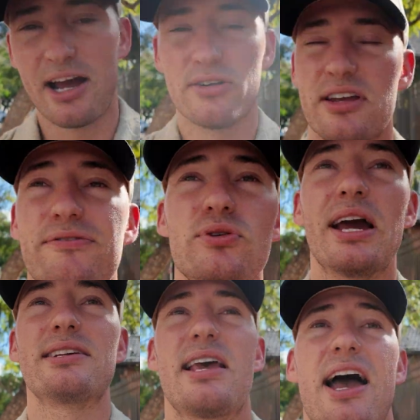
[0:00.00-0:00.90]
that out. If you
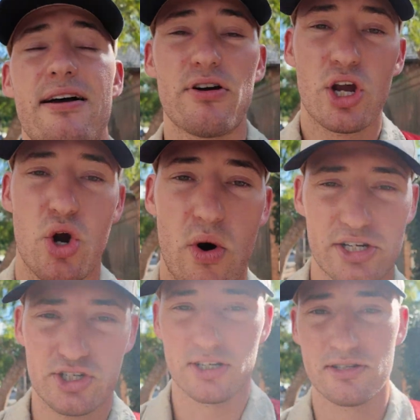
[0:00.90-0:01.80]
guys have
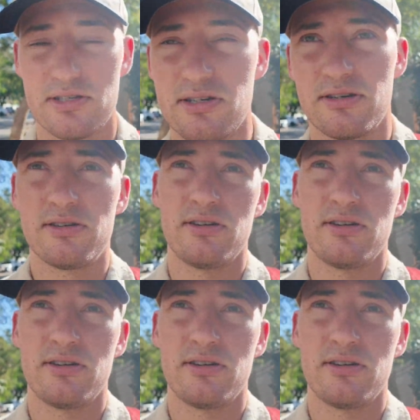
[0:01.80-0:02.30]
questions,